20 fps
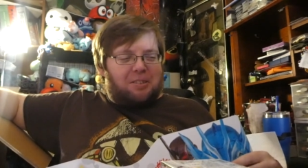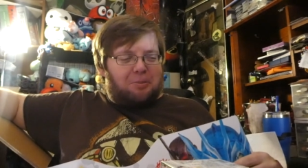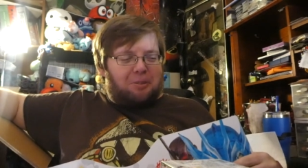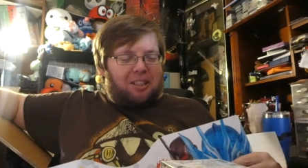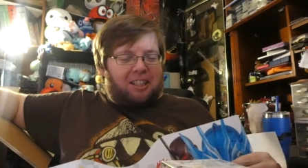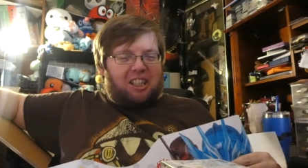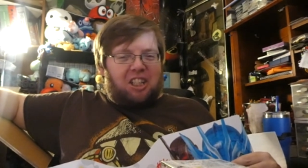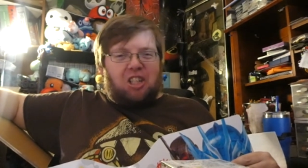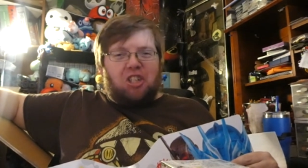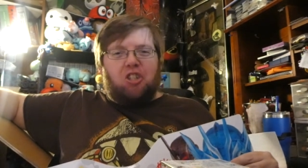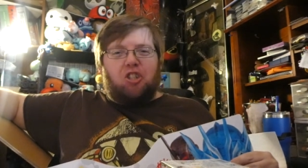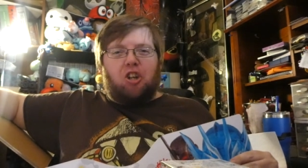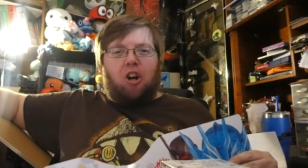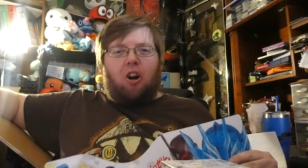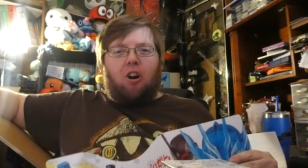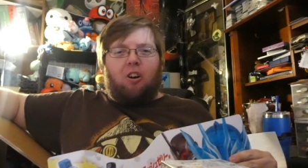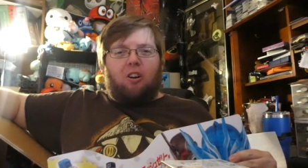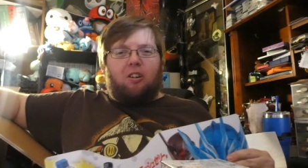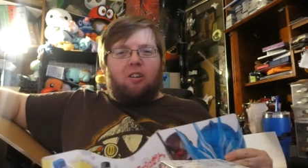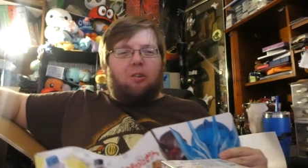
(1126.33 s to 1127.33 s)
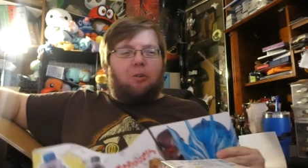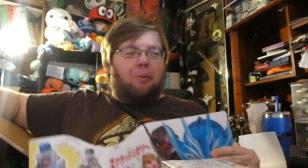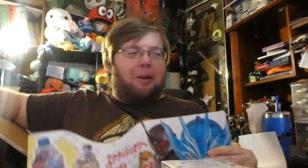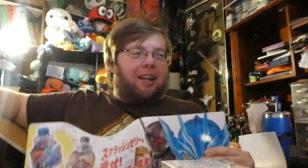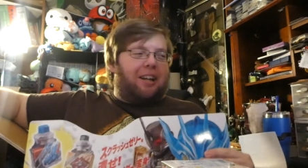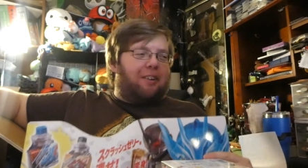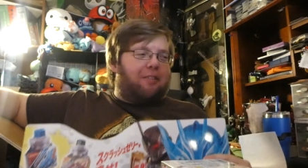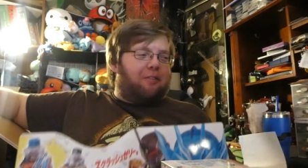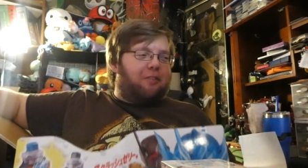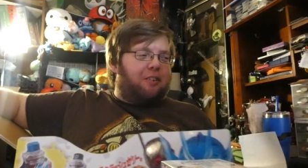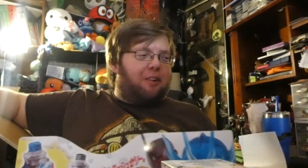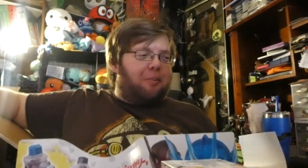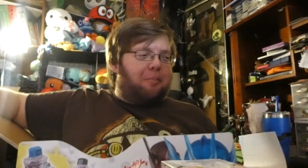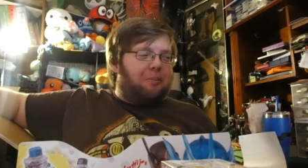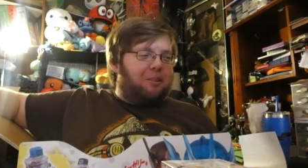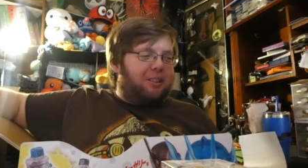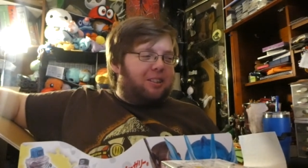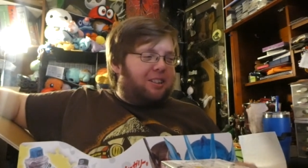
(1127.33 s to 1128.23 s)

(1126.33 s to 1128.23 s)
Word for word: We're like a jar away from